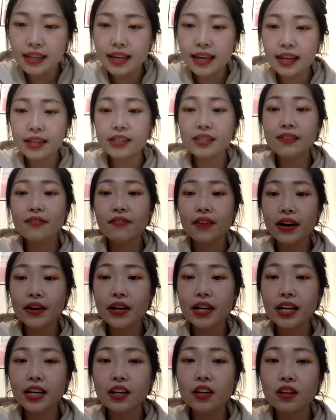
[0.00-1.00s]
It's a
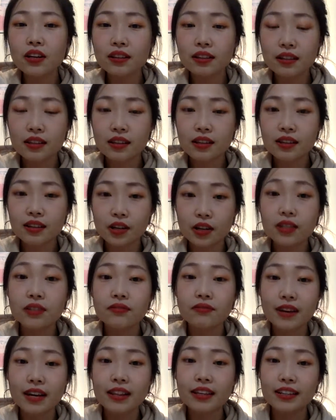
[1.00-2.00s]
very good
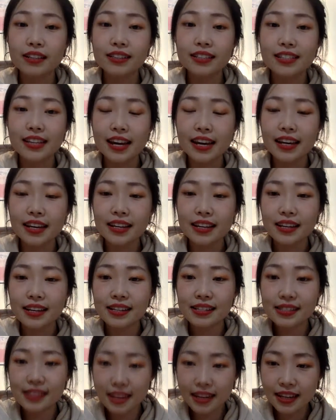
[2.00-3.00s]
weather today.
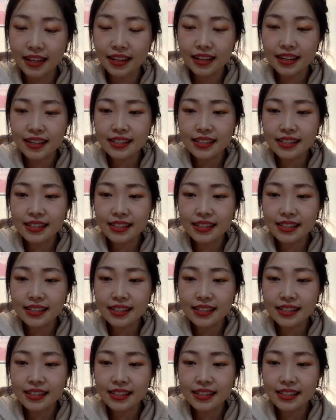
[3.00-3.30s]
Sunny.